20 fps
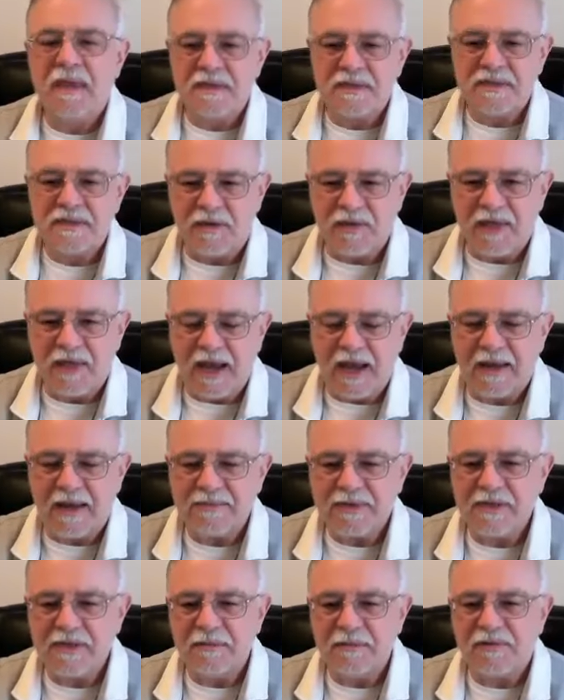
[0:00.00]
So that
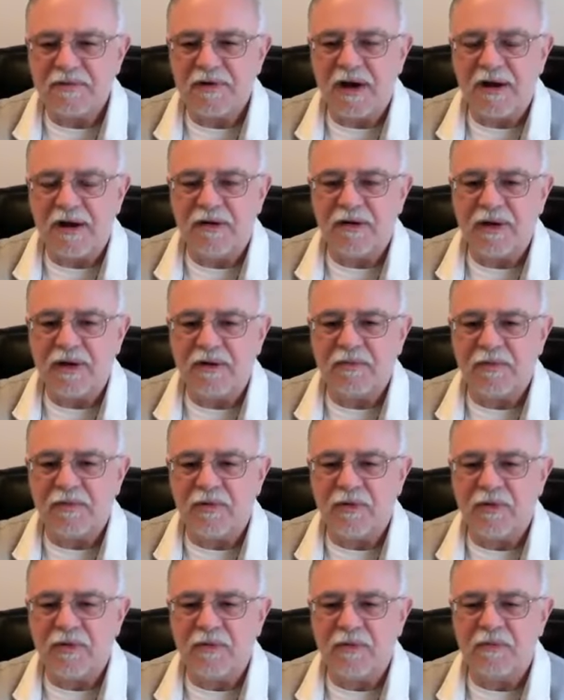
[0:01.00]
absolute priority
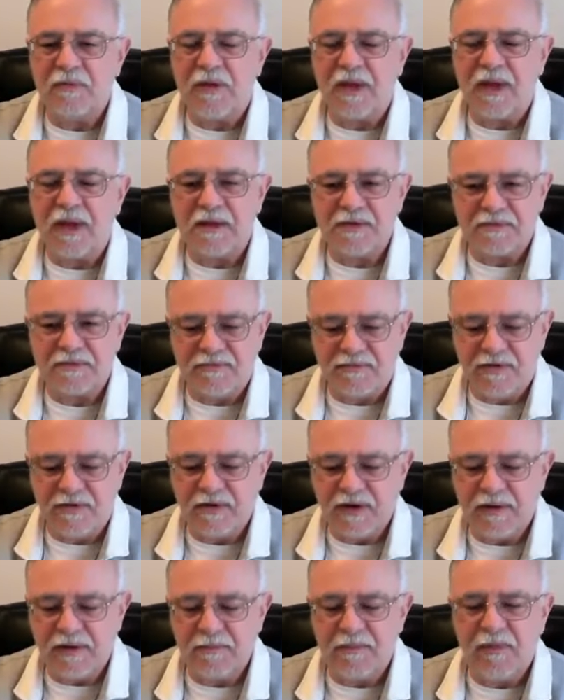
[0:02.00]
rule is
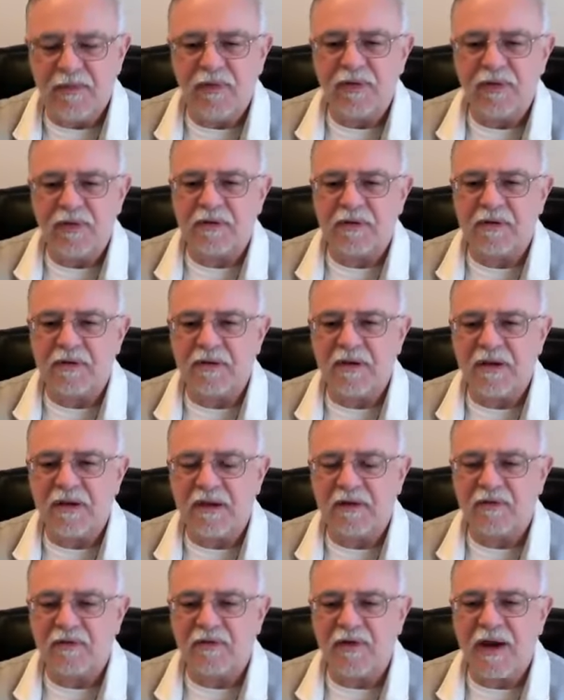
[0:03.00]
very important
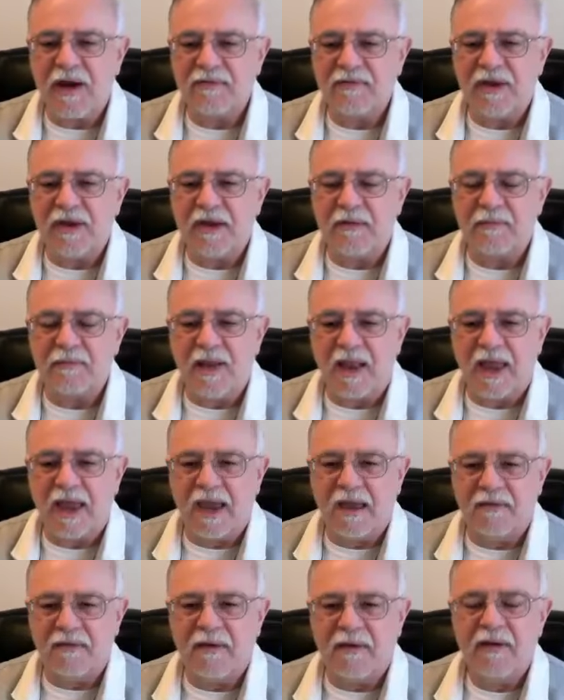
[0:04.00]
in crafting a
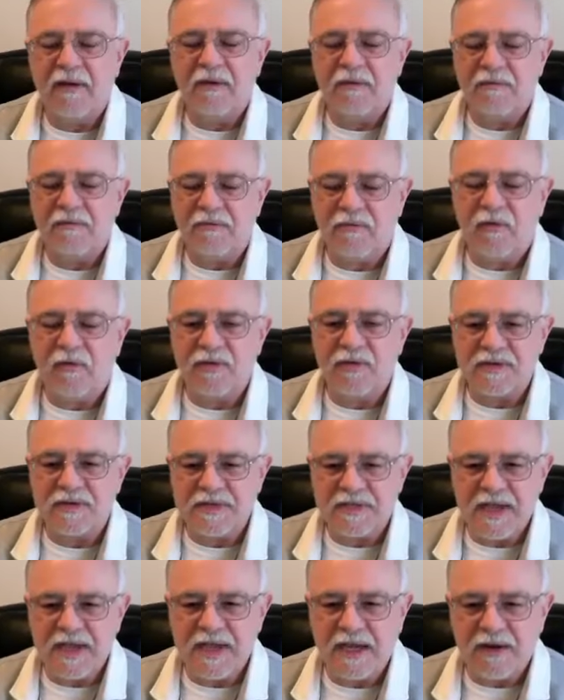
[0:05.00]
plan for the
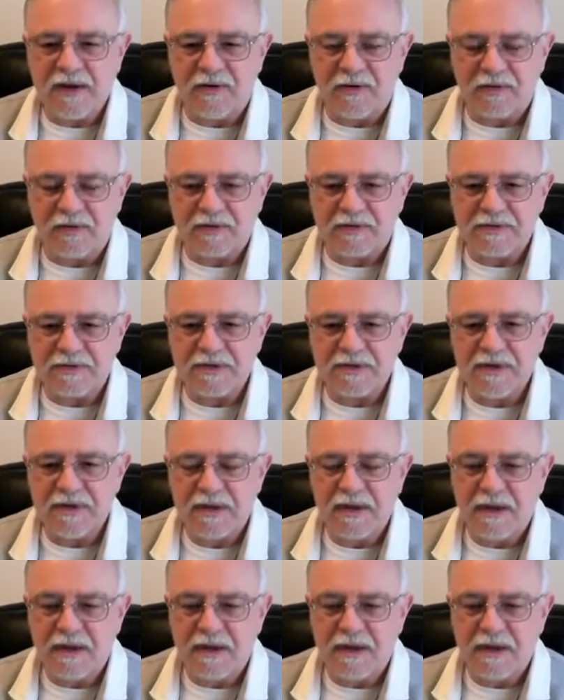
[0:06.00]
stakeholders,